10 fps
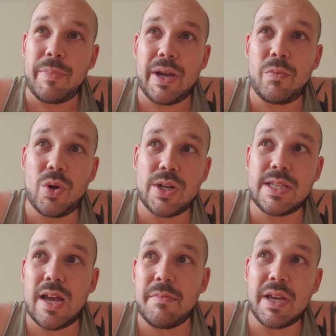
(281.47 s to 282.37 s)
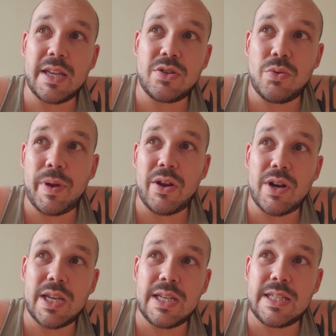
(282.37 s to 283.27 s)
by work time, I get to about
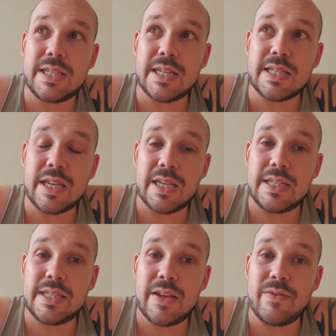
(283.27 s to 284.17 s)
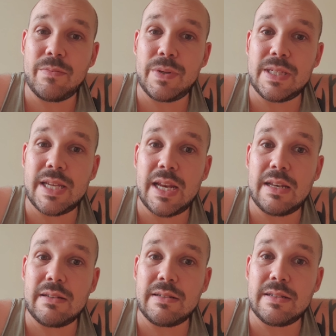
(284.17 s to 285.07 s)
96,
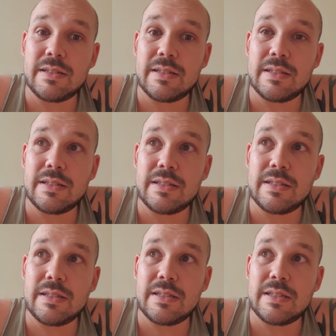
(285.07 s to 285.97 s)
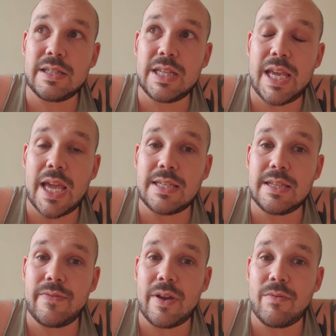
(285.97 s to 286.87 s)
97%. Yes,
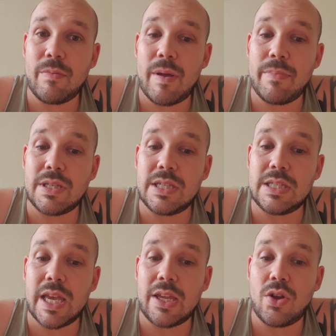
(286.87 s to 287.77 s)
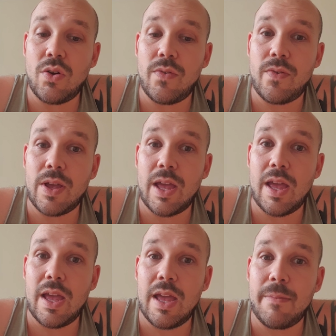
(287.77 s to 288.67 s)
if I remember to take off
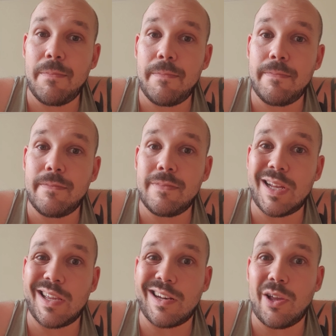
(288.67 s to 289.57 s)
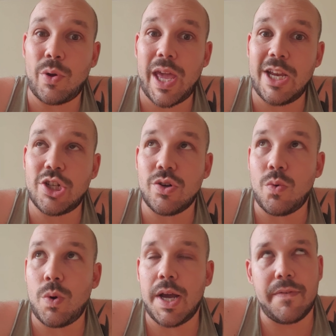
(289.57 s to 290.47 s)
like location or
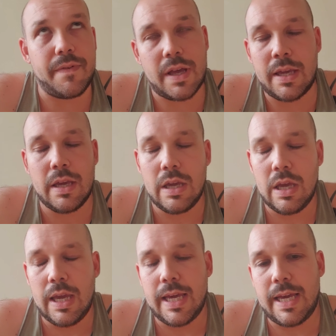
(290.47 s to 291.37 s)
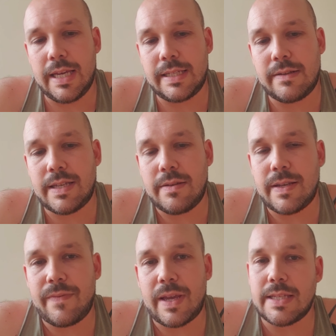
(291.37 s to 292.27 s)
Wi-Fi.
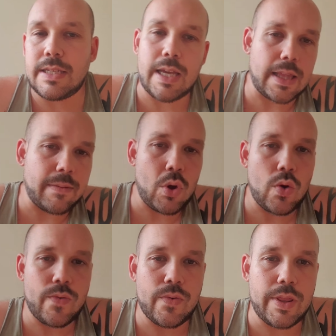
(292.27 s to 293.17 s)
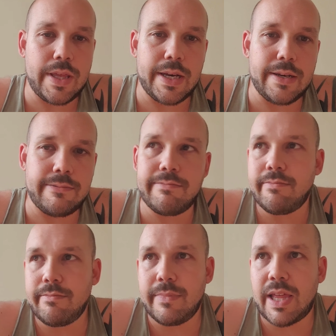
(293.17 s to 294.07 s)
Sometimes I forget to take them off, and then
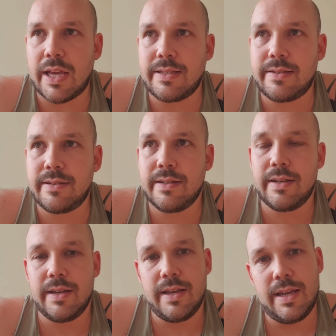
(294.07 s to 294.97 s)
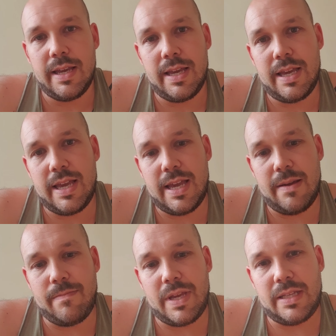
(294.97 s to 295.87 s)
thus
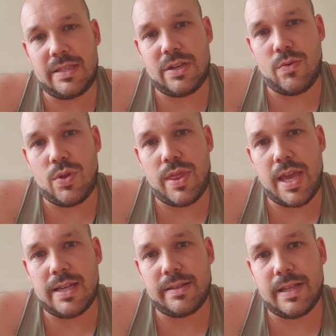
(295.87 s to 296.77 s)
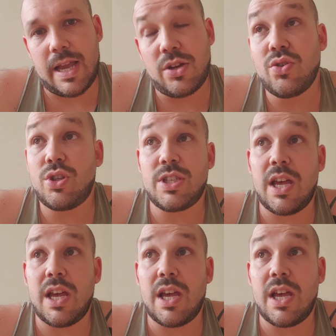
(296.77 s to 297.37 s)
it's still on there. I could